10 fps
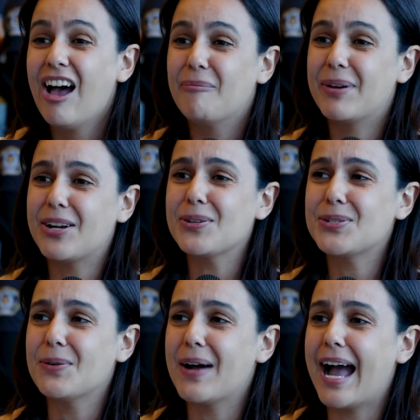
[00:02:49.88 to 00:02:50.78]
But
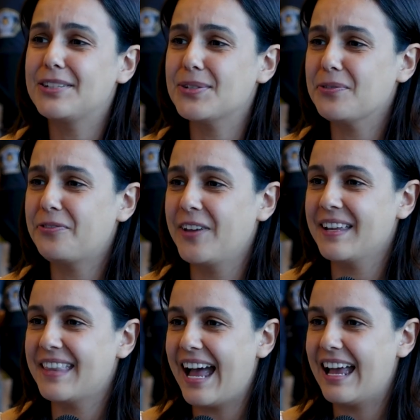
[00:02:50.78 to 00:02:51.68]
also, I do
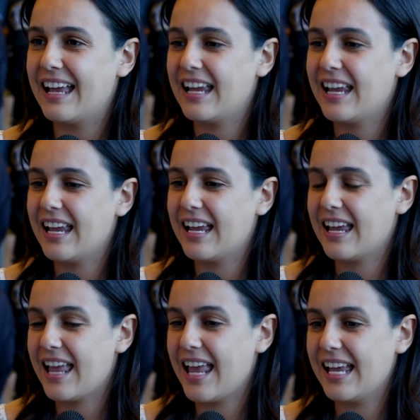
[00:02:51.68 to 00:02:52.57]
think that
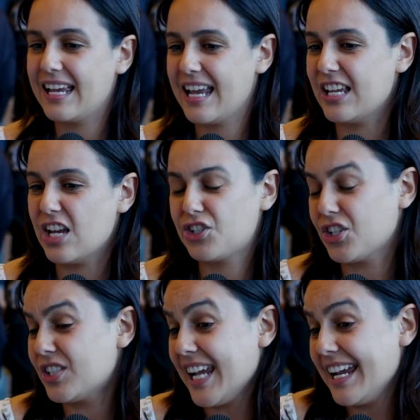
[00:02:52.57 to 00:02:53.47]
it
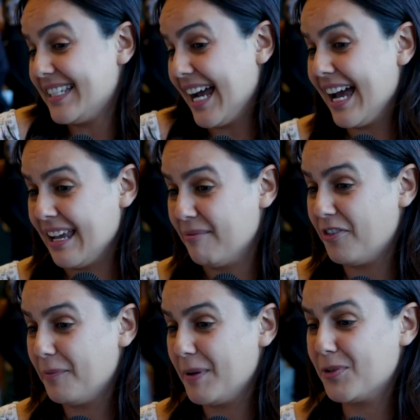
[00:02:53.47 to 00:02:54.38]
just takes time
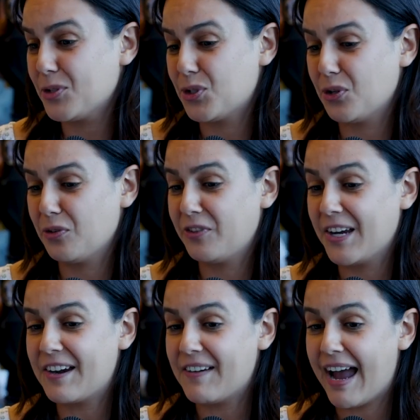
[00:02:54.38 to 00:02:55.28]
for people to
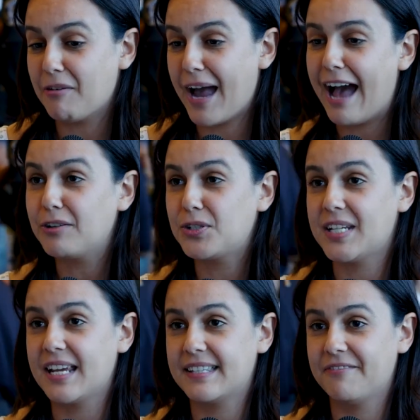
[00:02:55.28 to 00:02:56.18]
figure out how to
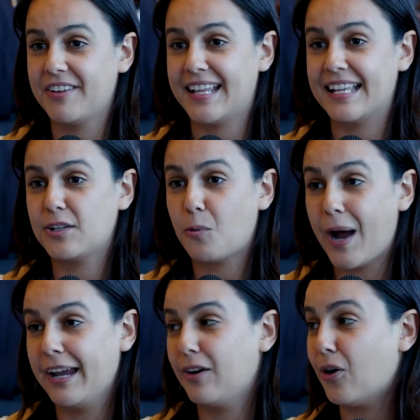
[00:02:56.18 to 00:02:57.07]
take something that's
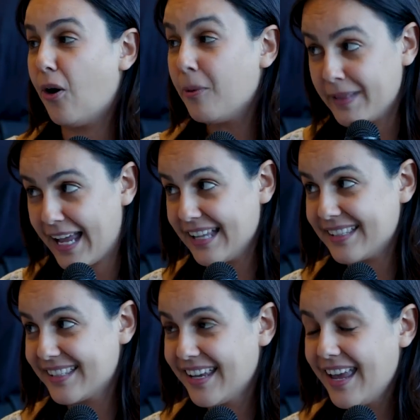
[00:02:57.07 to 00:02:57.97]
quite
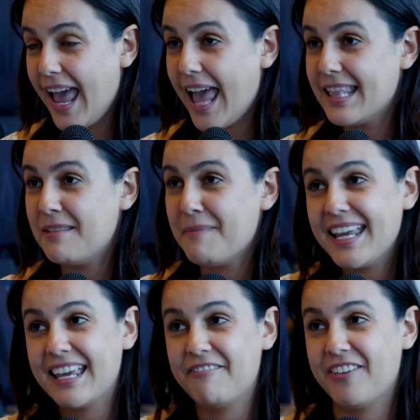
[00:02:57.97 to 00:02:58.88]
complex and then
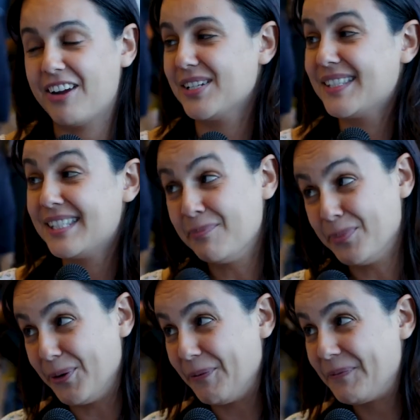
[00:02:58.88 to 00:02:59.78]
make it very
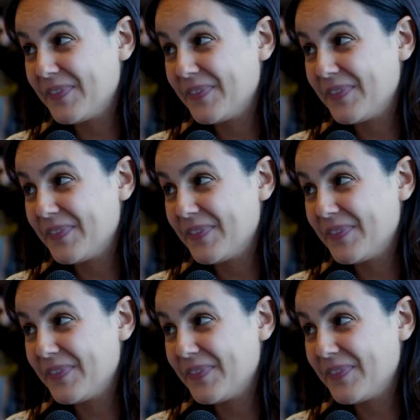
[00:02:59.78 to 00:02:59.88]
simple.